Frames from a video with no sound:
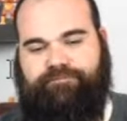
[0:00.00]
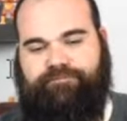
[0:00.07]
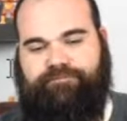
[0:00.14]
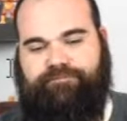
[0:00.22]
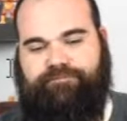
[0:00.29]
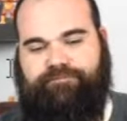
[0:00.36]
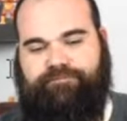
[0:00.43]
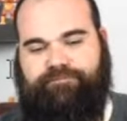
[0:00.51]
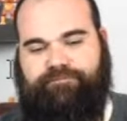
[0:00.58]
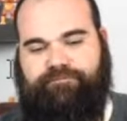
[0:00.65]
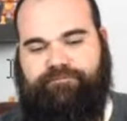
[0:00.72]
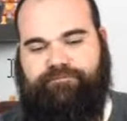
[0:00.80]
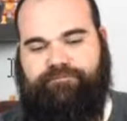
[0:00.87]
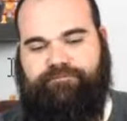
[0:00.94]

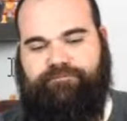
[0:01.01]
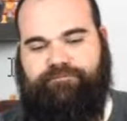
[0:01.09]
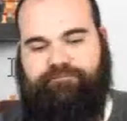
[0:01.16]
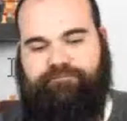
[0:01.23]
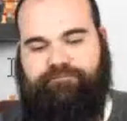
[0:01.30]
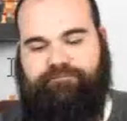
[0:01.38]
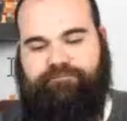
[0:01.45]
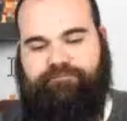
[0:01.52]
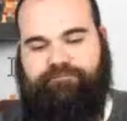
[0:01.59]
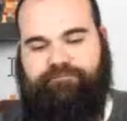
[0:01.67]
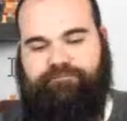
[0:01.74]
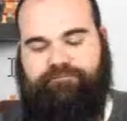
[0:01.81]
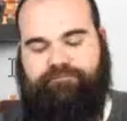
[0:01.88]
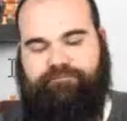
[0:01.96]

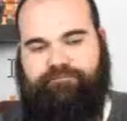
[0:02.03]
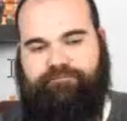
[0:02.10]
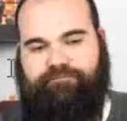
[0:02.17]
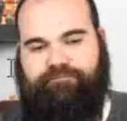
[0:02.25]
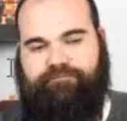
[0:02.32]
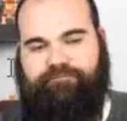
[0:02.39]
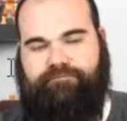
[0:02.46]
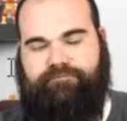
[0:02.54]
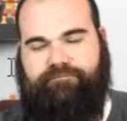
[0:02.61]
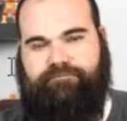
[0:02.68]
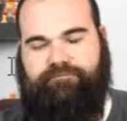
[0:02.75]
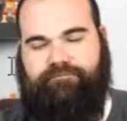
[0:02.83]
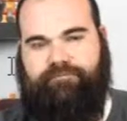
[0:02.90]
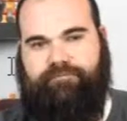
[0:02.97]

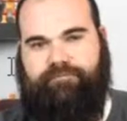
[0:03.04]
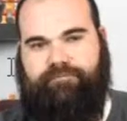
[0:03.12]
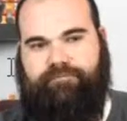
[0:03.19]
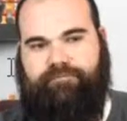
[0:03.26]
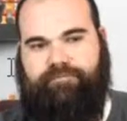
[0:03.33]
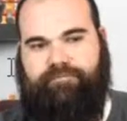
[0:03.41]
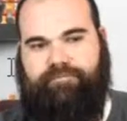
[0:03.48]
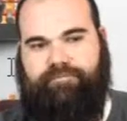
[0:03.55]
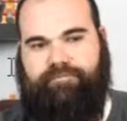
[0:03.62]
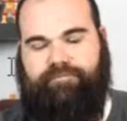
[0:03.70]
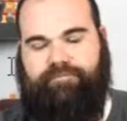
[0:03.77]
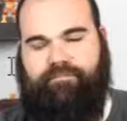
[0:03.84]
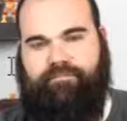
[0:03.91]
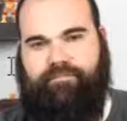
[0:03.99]

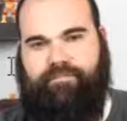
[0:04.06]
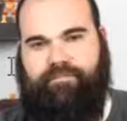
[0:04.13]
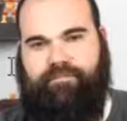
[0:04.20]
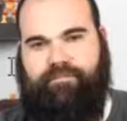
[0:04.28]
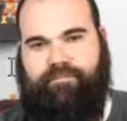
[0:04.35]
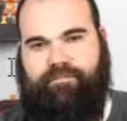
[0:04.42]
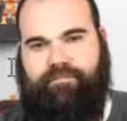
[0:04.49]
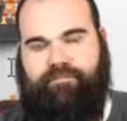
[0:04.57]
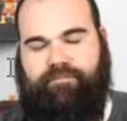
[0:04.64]
This person isn't speaking.